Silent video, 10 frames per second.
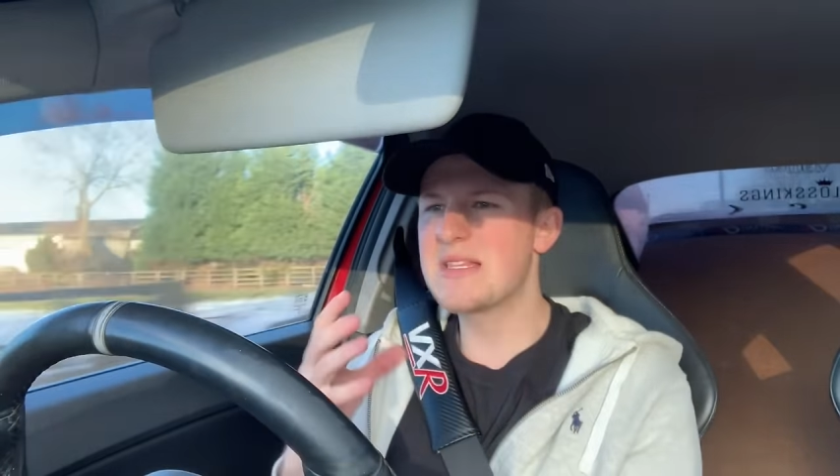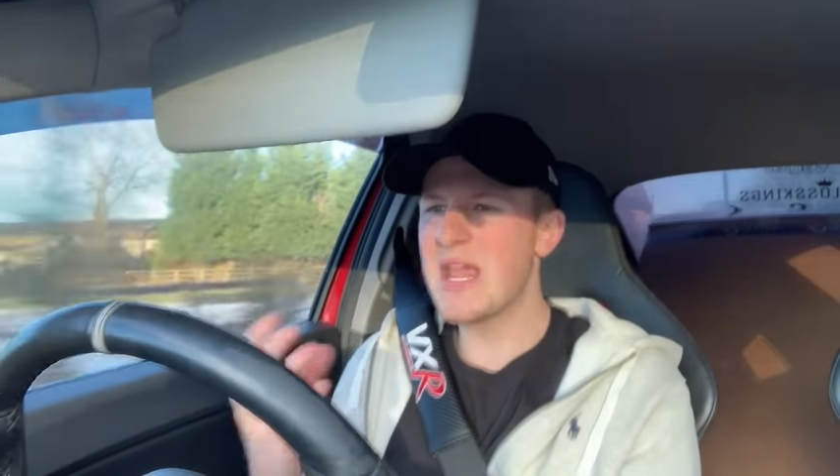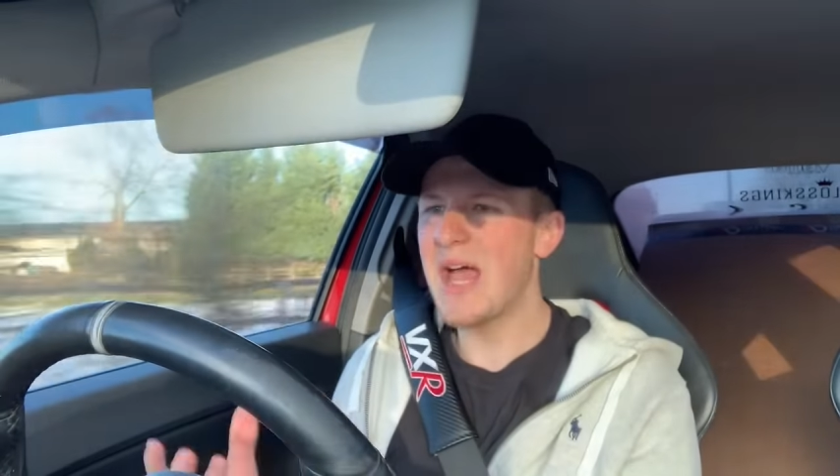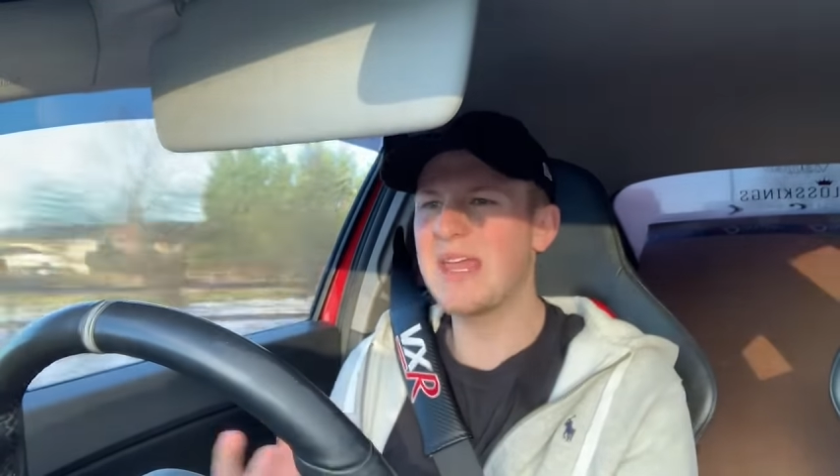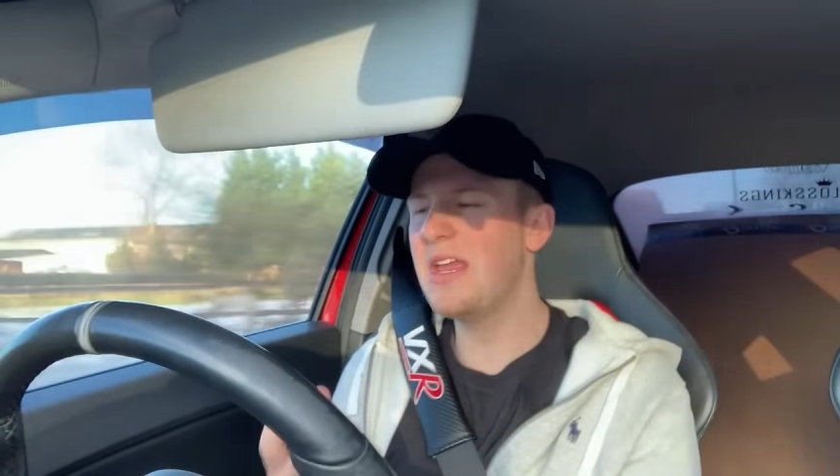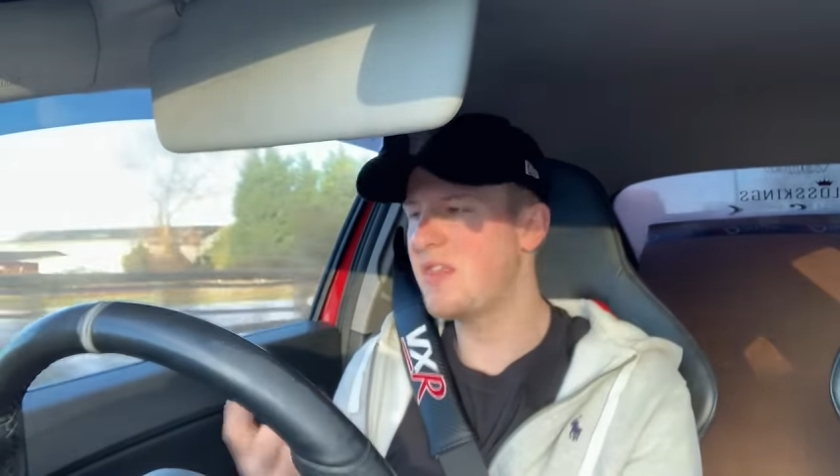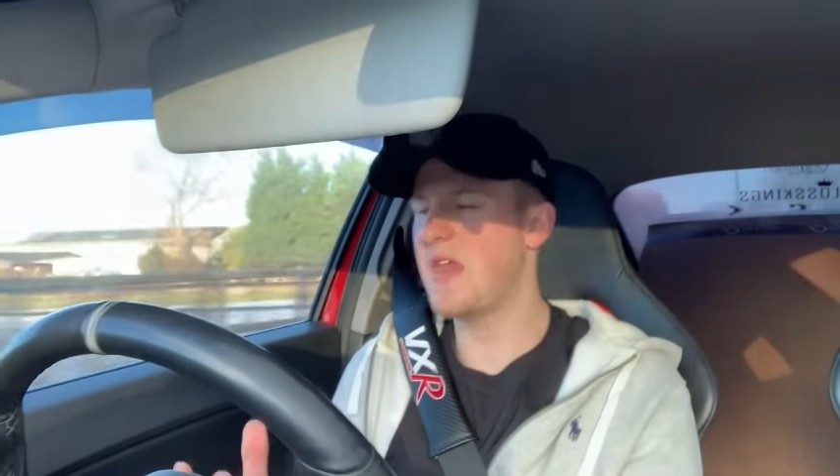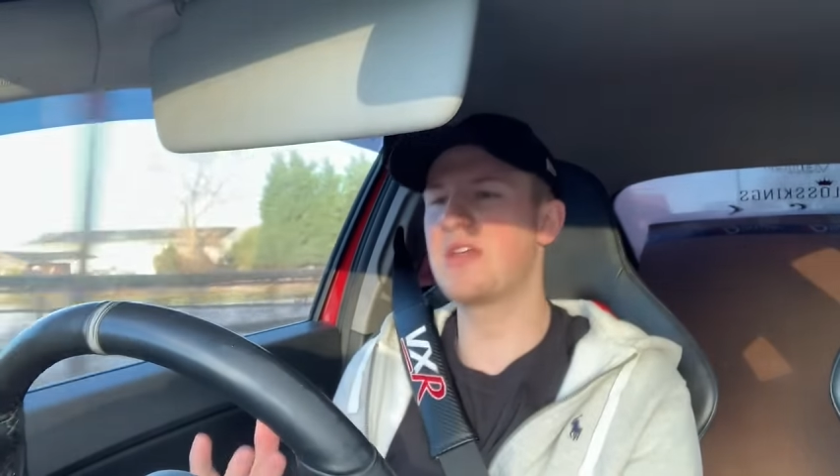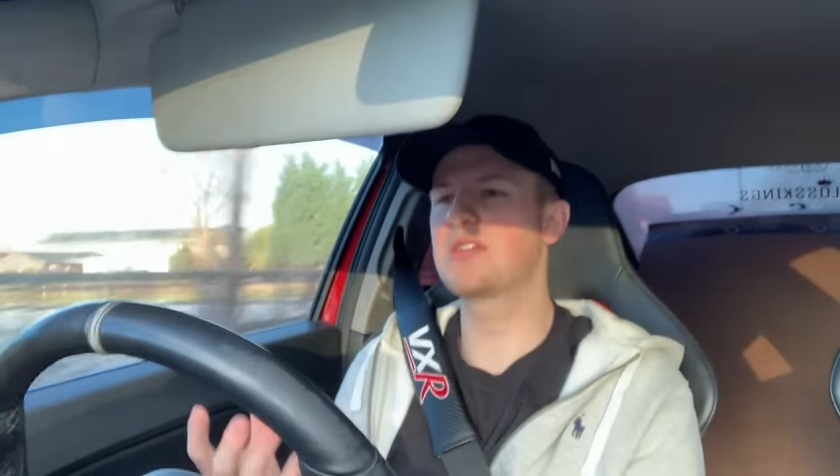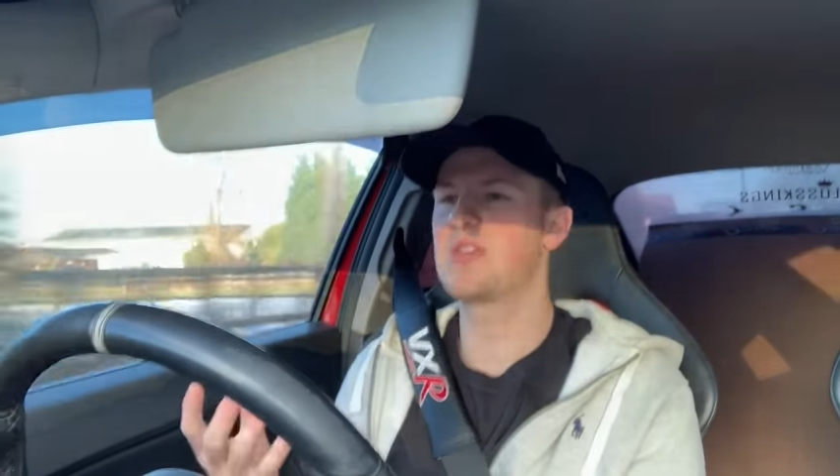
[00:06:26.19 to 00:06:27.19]
tacky
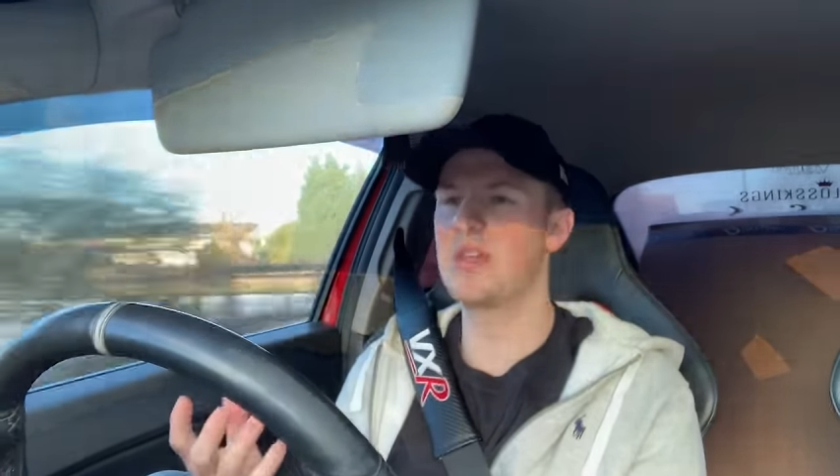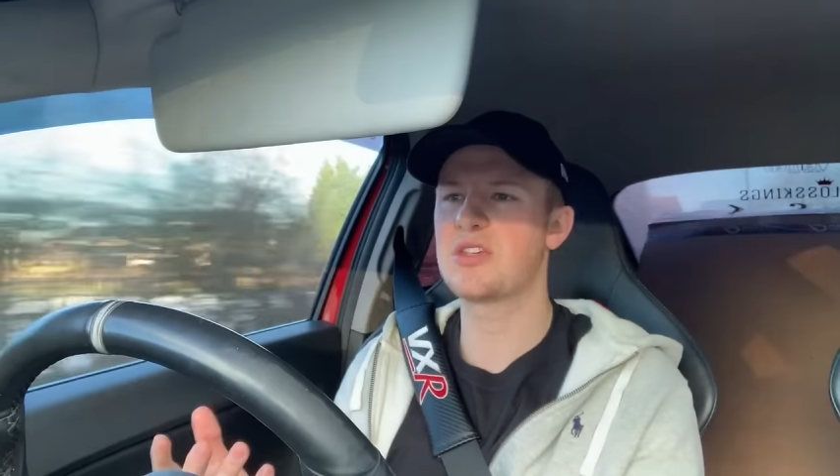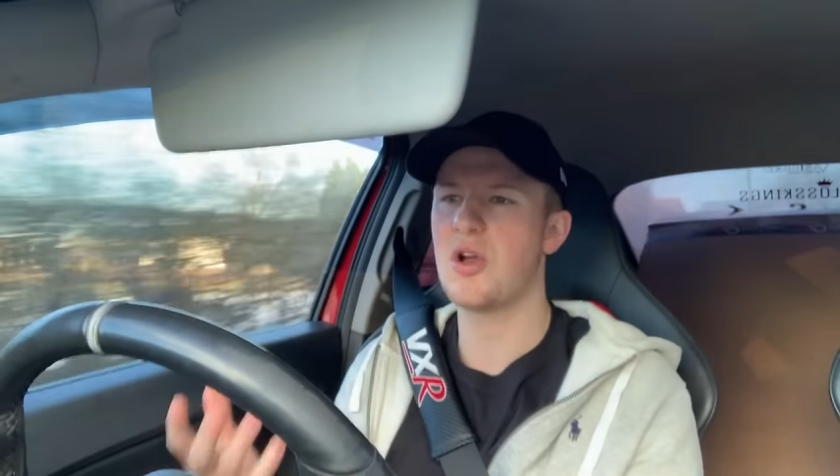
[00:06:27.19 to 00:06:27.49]
things to this